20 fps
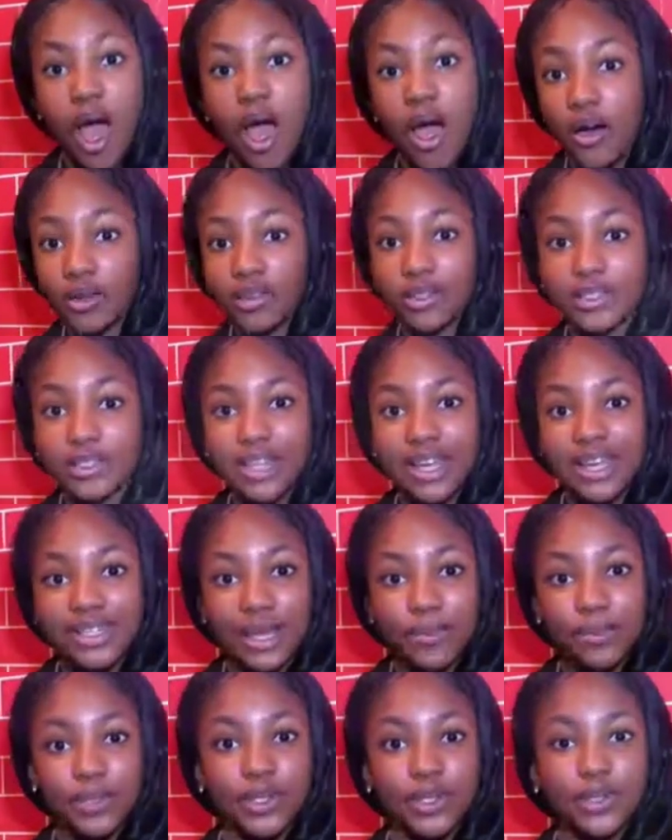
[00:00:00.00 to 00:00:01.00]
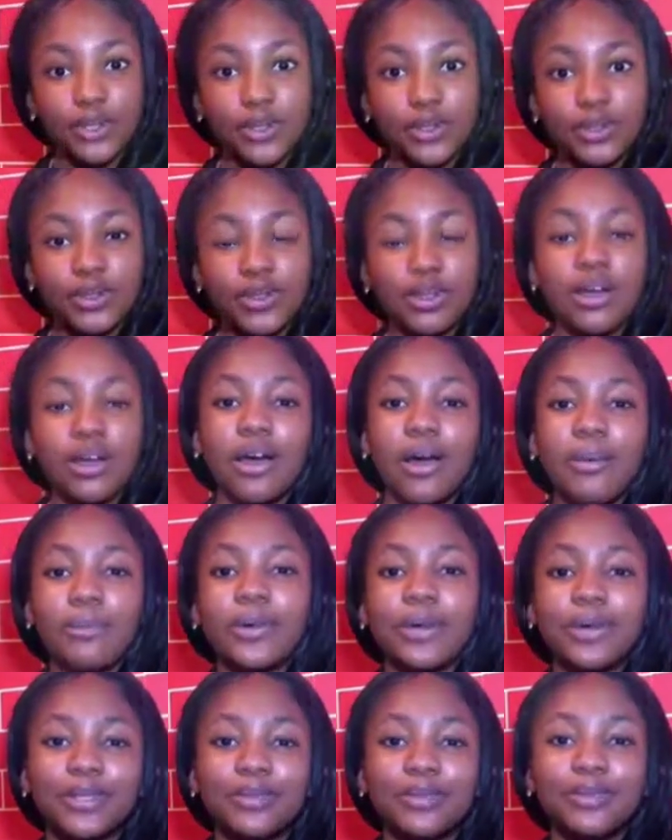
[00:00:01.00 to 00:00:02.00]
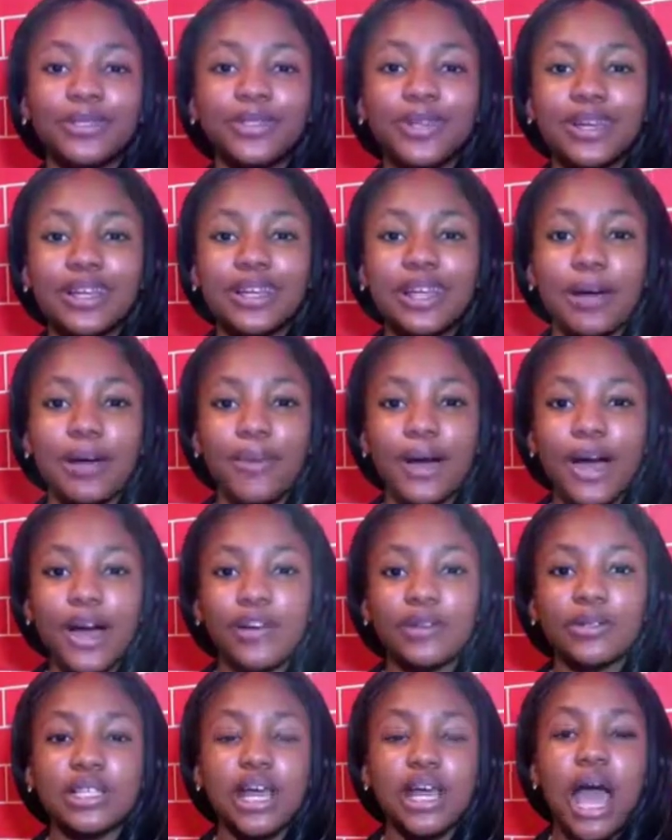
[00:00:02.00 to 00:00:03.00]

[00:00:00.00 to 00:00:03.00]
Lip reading: On today's episode, I'm going to be talking about